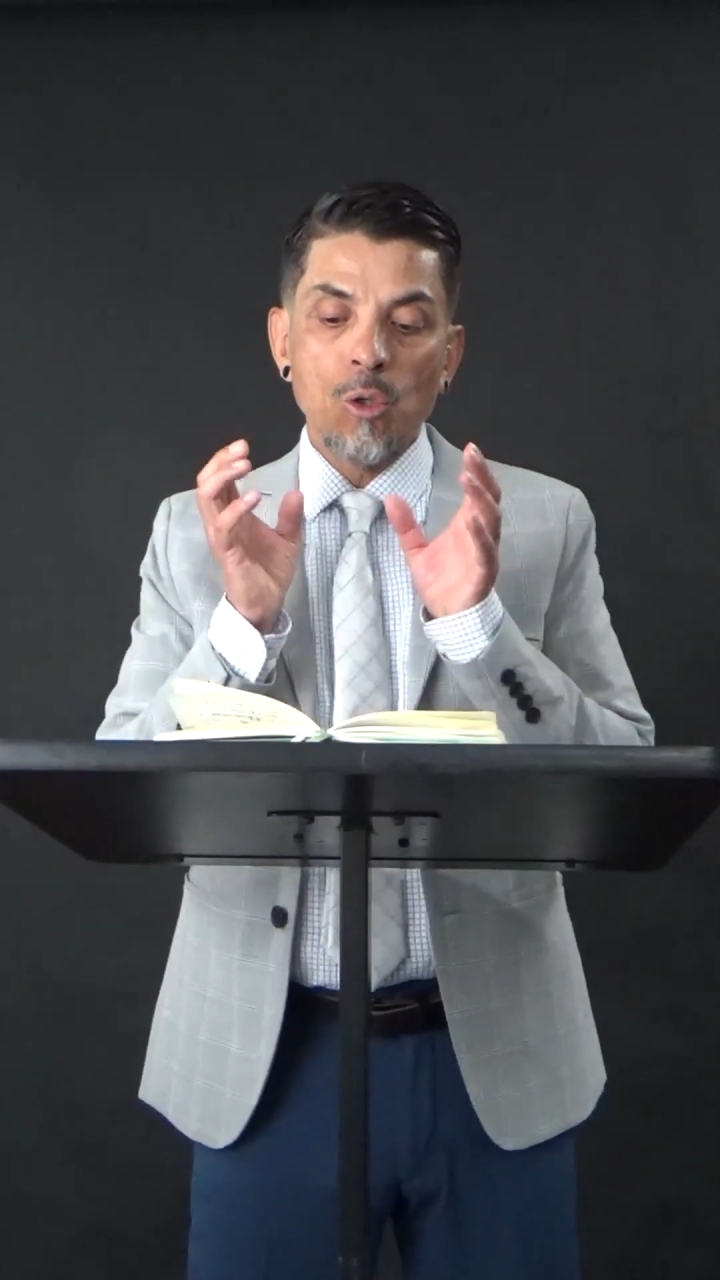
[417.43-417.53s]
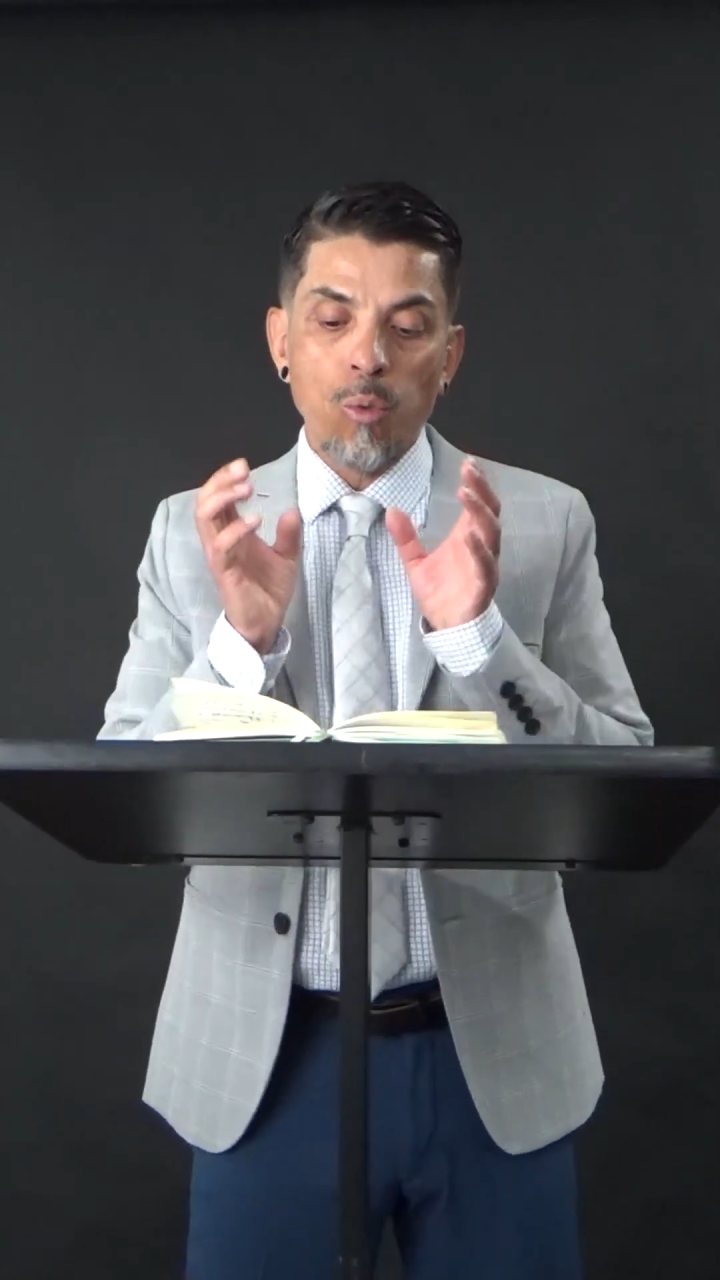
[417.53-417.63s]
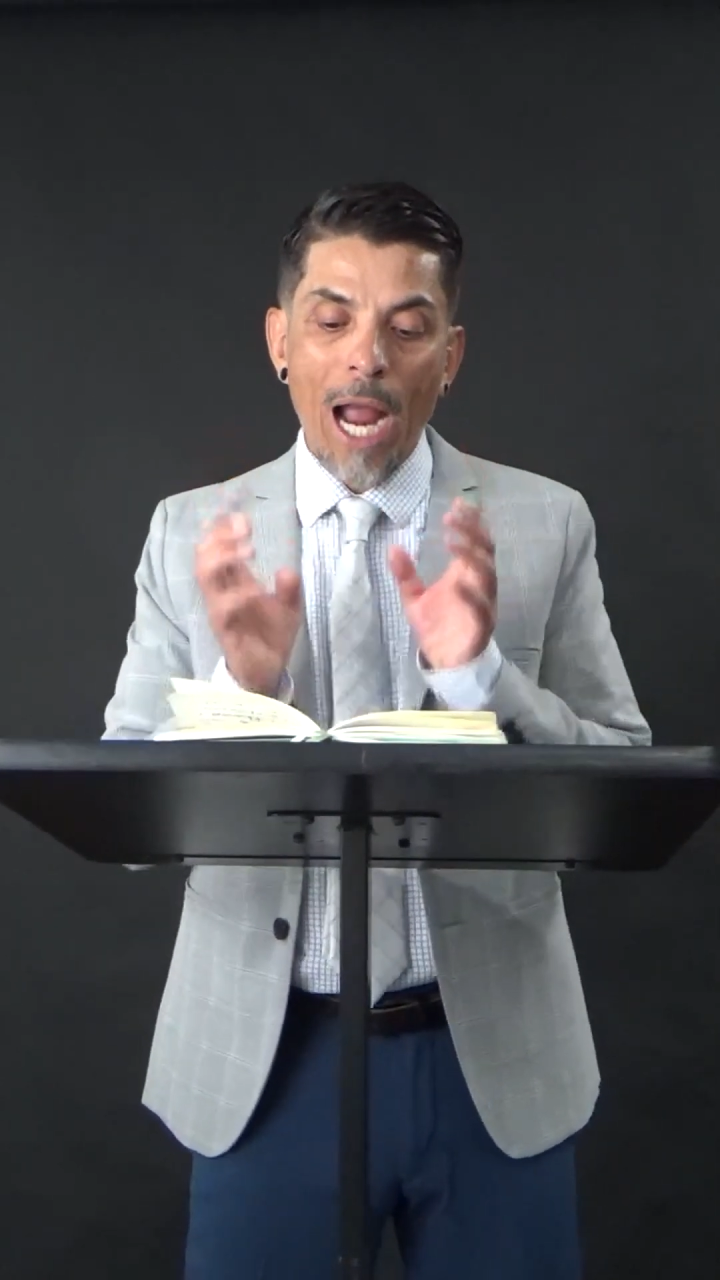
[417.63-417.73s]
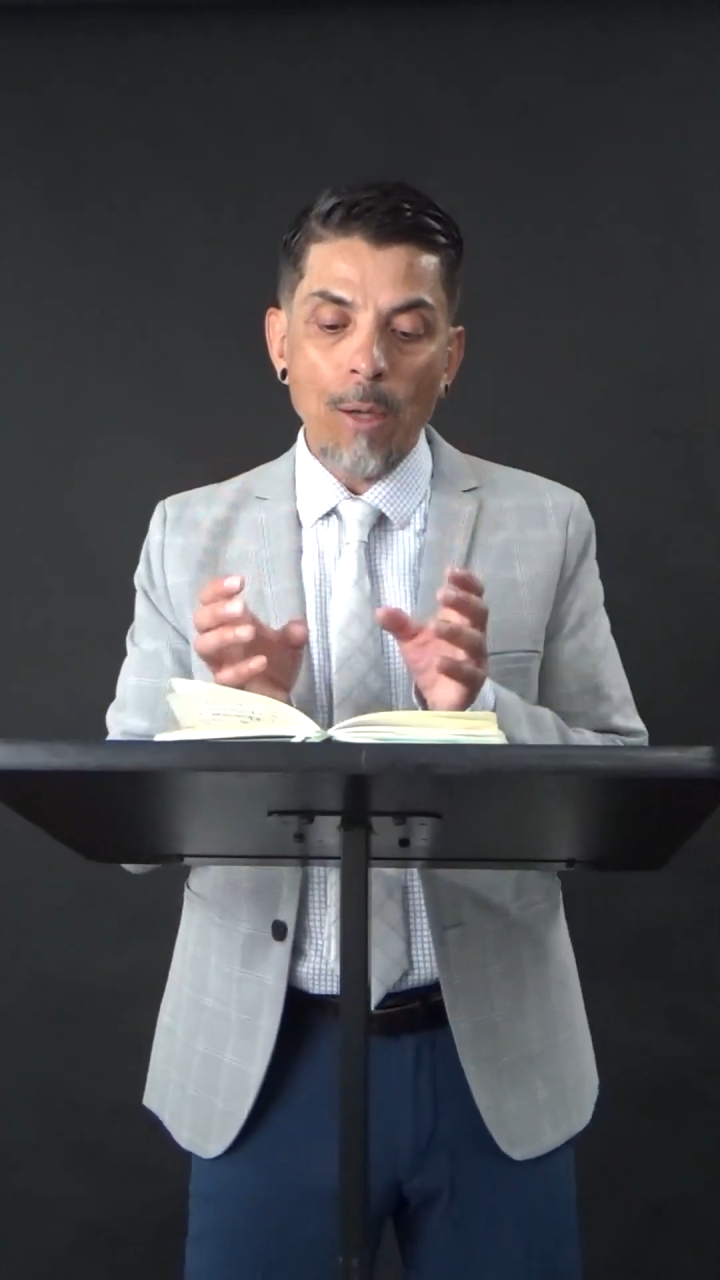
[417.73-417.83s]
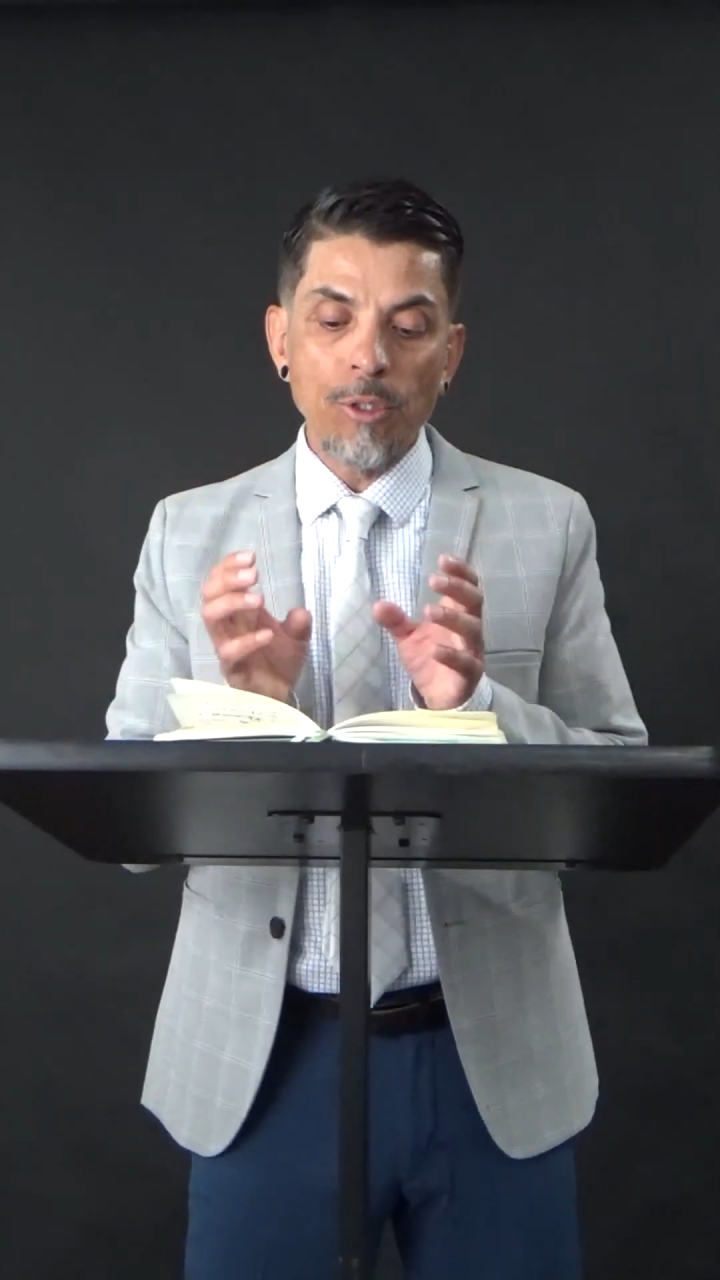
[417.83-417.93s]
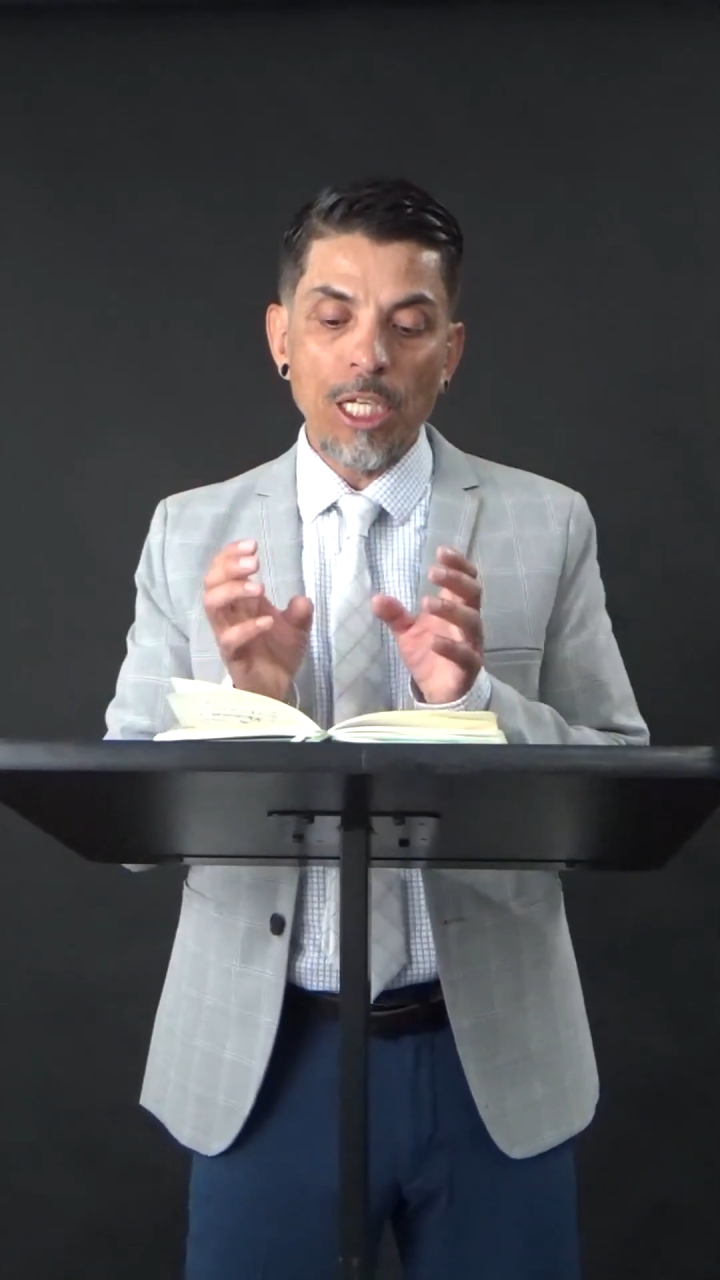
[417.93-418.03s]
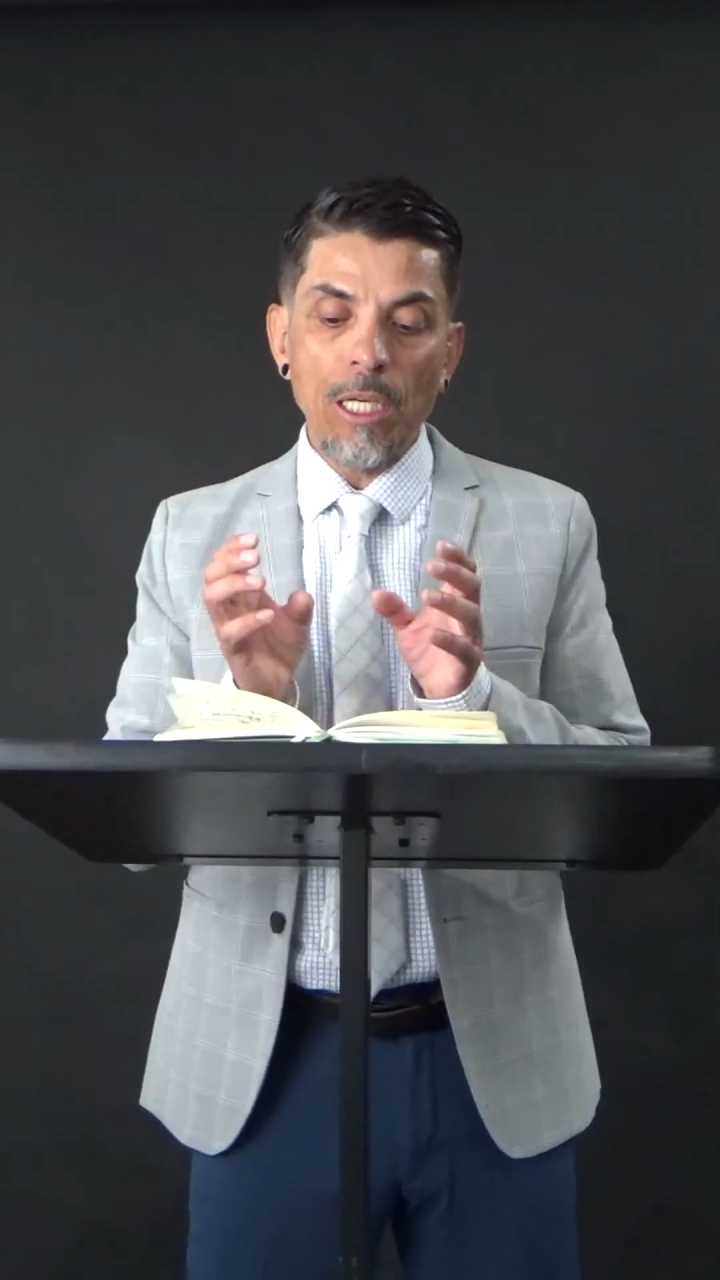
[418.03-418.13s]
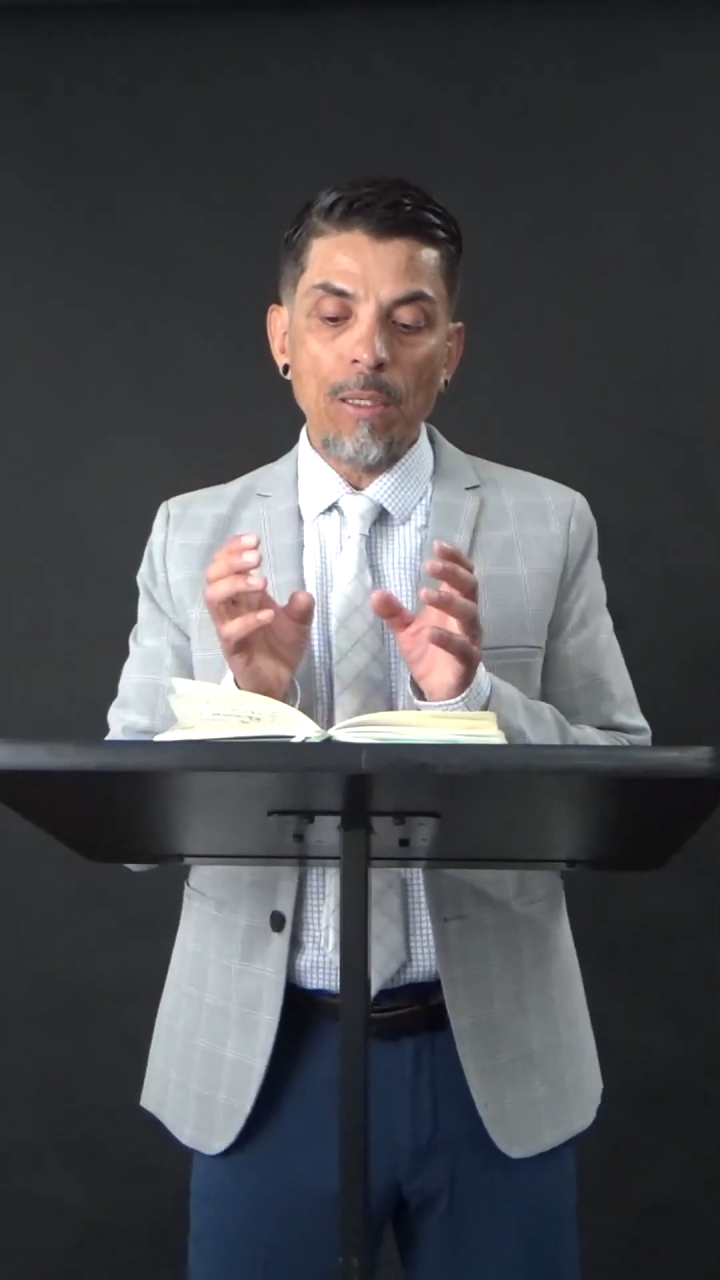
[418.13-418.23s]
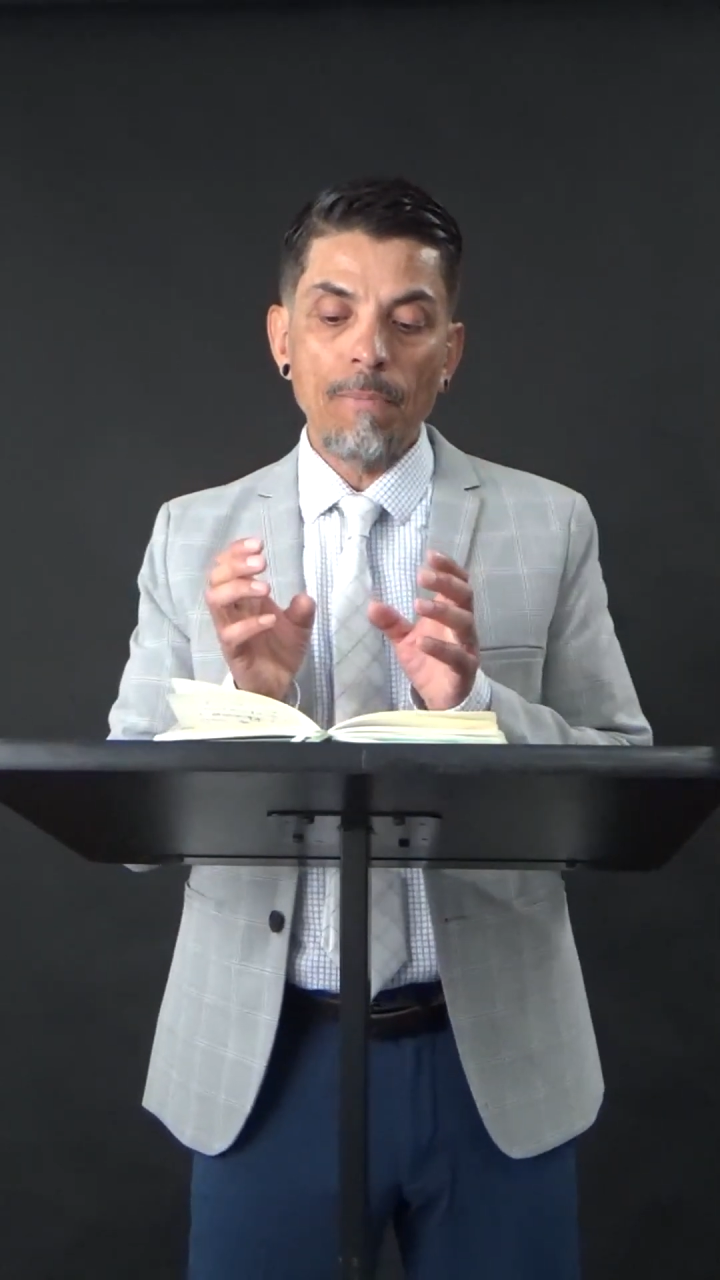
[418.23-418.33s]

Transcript: grounding.